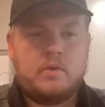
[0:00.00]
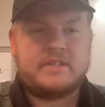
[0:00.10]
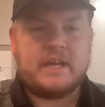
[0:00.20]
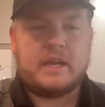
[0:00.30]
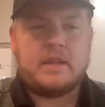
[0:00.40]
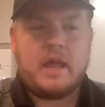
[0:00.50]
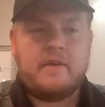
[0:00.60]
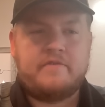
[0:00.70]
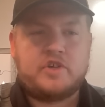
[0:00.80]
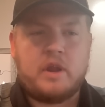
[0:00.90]
The second day
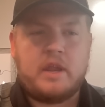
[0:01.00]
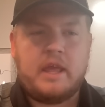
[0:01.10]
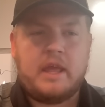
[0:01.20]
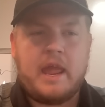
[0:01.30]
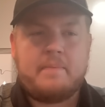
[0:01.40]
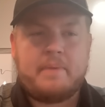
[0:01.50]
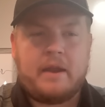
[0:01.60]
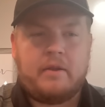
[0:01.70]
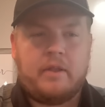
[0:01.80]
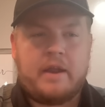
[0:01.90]
of training camp
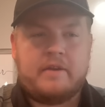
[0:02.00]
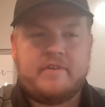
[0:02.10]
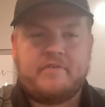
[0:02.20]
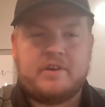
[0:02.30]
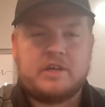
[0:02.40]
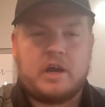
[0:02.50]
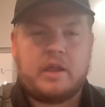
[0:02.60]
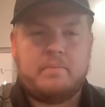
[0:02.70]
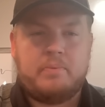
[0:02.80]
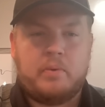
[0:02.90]
had a lot of different
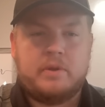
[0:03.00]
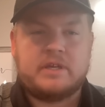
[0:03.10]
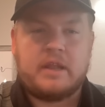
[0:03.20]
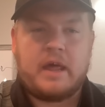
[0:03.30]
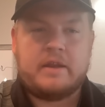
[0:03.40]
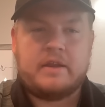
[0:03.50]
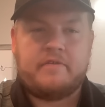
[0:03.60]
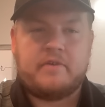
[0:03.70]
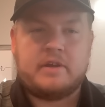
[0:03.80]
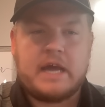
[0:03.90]
talking points, a lot of
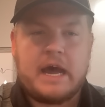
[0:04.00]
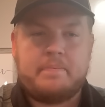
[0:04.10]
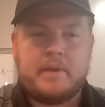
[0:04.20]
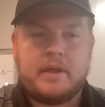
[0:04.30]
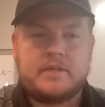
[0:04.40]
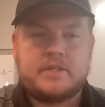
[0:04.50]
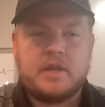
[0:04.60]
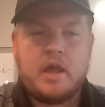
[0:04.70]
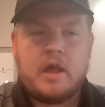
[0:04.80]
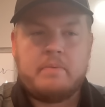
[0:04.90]
different topics,
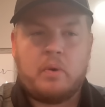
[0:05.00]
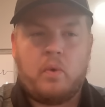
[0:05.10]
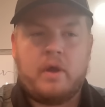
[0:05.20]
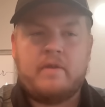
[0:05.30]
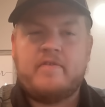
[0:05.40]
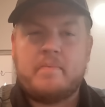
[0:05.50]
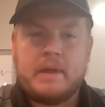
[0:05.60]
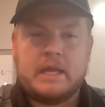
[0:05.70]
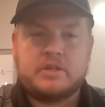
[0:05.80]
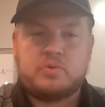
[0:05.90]
but one of the
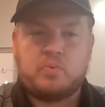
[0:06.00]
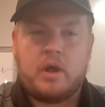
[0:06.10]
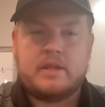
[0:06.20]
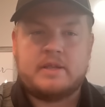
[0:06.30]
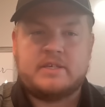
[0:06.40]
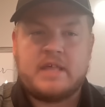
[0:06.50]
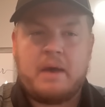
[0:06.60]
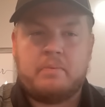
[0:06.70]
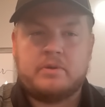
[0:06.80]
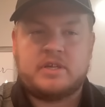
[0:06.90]
biggest ones
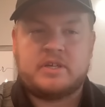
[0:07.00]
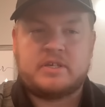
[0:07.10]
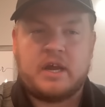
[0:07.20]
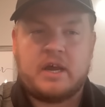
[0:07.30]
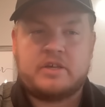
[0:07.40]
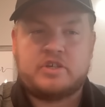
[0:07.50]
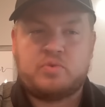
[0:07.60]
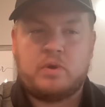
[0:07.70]
that was discussed